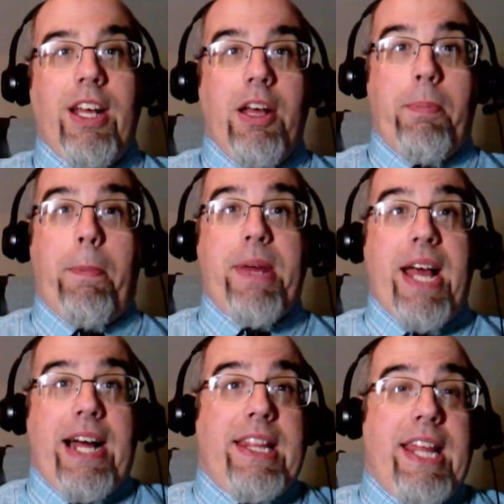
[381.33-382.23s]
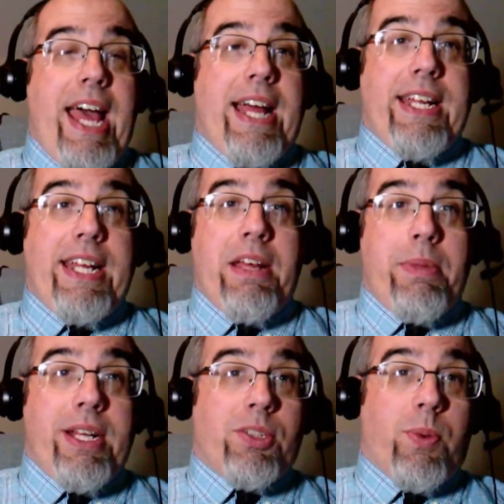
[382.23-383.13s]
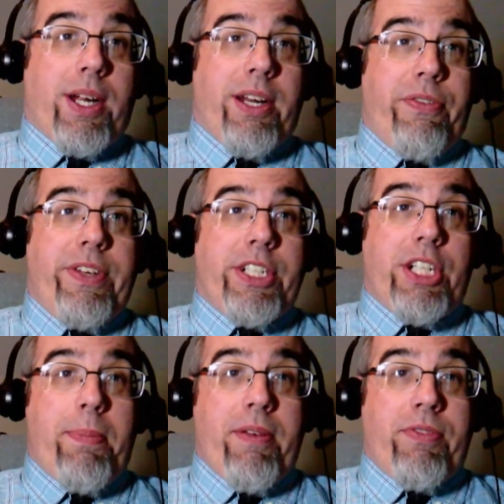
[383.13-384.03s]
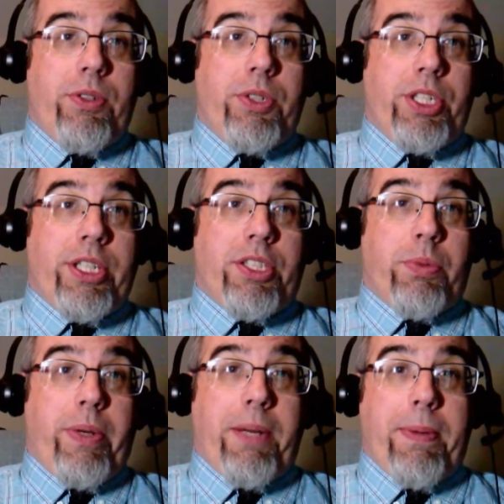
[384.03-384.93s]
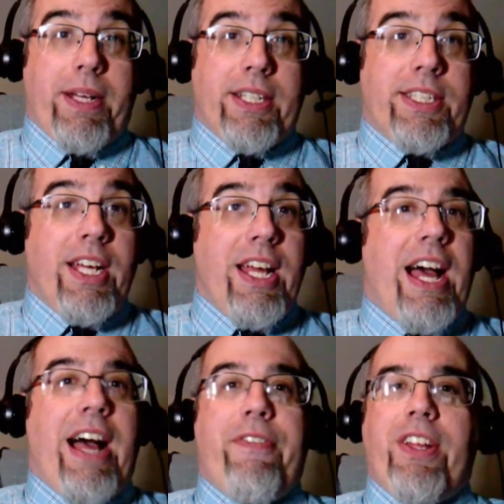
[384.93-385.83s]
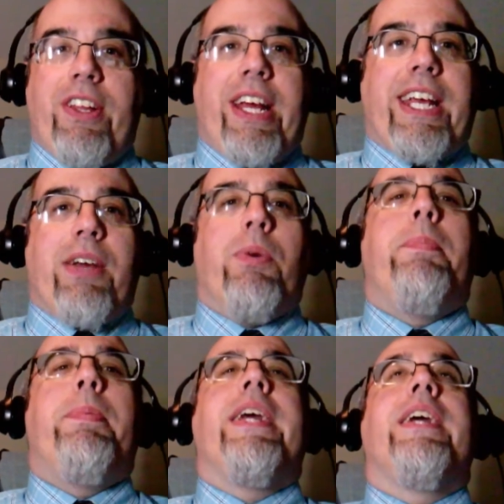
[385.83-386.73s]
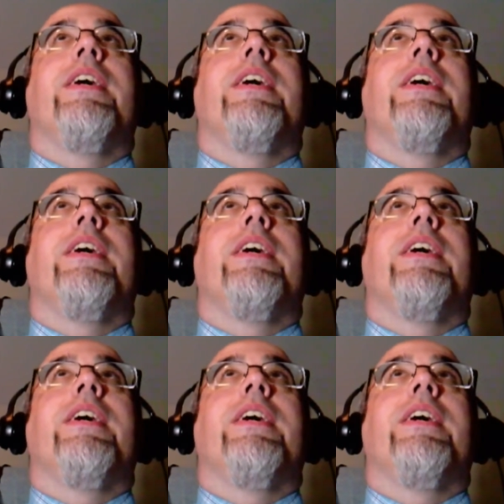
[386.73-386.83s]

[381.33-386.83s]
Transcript: But beyond that, it means we're going to finish up evolution this week because I feel like it would be